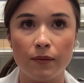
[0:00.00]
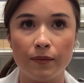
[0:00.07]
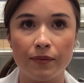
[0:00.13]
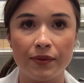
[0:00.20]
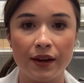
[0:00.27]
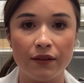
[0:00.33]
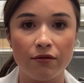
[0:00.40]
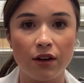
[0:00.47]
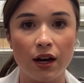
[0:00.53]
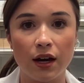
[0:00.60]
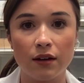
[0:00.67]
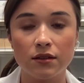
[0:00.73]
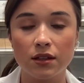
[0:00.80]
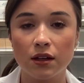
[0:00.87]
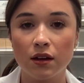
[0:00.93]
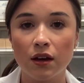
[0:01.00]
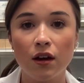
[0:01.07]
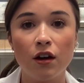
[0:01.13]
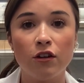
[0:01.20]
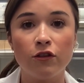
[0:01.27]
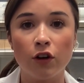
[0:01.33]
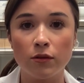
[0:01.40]
They've got
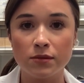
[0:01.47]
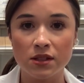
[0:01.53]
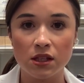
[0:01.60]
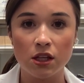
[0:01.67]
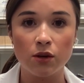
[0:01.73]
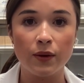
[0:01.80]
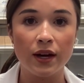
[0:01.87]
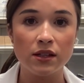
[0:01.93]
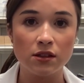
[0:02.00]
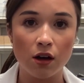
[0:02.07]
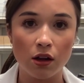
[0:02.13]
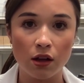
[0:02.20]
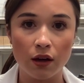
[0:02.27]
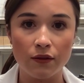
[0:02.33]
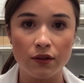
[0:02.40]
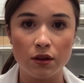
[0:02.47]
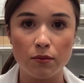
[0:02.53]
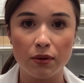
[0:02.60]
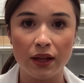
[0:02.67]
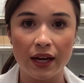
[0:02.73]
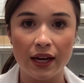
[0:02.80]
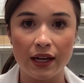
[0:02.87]
farms in the U.S. all over the
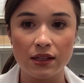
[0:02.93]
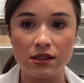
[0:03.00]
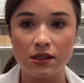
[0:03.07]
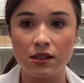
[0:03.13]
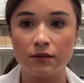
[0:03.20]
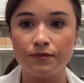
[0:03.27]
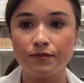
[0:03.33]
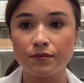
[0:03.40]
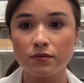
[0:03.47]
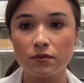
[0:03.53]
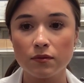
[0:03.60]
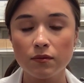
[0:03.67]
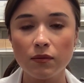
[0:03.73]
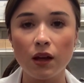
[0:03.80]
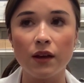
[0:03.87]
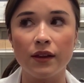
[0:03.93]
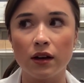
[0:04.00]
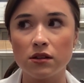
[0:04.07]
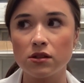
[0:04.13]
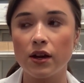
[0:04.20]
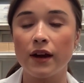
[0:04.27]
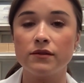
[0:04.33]
place. They
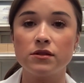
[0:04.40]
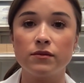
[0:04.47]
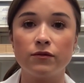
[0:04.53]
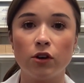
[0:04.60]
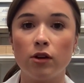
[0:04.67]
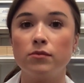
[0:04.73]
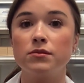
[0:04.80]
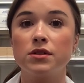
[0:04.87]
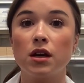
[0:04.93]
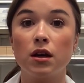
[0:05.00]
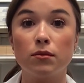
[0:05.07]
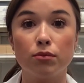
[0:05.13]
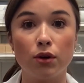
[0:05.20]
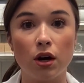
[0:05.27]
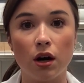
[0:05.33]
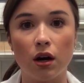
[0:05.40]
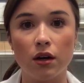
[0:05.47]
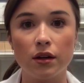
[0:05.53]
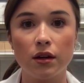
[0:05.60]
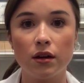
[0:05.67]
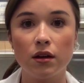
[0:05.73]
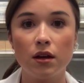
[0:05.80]
also have some farms abroad
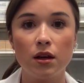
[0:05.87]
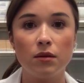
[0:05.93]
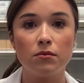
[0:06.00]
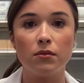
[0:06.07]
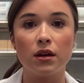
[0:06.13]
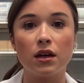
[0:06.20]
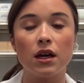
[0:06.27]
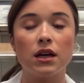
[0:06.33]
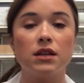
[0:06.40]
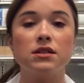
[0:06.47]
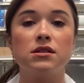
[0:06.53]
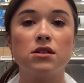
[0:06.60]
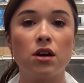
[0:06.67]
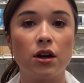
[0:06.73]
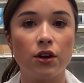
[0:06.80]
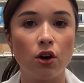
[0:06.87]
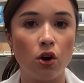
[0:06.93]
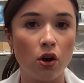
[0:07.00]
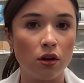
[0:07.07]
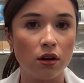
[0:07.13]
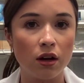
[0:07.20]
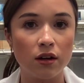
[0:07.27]
because not
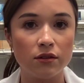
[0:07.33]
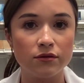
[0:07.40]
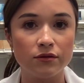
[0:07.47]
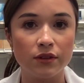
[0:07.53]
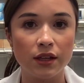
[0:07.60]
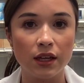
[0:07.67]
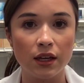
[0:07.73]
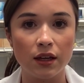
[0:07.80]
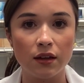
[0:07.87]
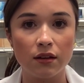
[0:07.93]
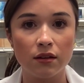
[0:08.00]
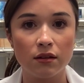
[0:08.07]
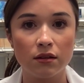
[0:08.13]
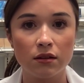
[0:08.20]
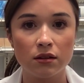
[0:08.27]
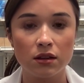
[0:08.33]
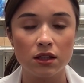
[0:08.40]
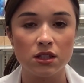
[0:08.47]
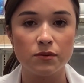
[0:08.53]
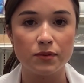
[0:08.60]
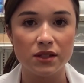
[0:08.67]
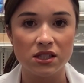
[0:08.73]
all of the
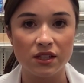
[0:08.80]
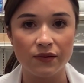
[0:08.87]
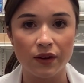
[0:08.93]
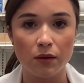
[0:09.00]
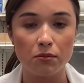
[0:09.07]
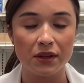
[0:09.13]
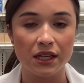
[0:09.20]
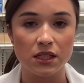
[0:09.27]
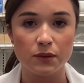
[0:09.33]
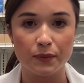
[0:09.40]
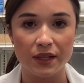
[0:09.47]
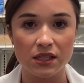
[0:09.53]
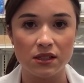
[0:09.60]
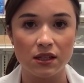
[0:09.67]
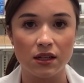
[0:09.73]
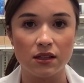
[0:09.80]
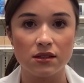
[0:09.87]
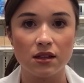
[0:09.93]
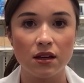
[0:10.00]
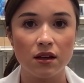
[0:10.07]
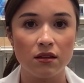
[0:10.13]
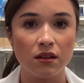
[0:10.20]
specific plant species
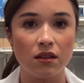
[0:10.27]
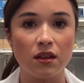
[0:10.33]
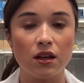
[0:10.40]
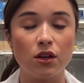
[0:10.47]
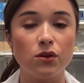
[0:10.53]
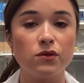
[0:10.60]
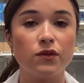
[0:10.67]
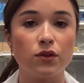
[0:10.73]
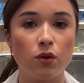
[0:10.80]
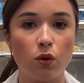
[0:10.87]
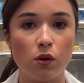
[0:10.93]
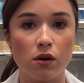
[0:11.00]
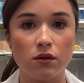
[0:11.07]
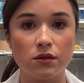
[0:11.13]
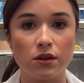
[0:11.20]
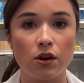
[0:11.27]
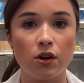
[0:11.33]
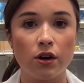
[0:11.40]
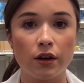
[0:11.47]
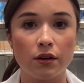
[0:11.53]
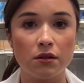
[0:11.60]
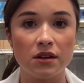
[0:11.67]
that they use for the oils are
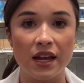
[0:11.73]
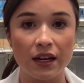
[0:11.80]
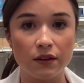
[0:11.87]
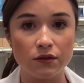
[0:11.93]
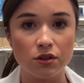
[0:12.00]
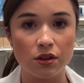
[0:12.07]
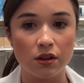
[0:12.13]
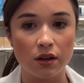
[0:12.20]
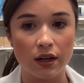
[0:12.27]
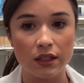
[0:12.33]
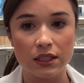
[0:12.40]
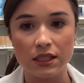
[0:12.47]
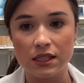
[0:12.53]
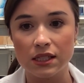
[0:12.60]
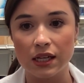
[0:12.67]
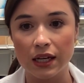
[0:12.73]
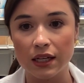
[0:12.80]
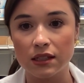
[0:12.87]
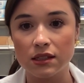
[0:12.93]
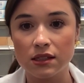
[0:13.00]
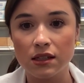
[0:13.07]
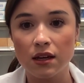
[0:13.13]
native to the United
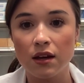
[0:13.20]
States.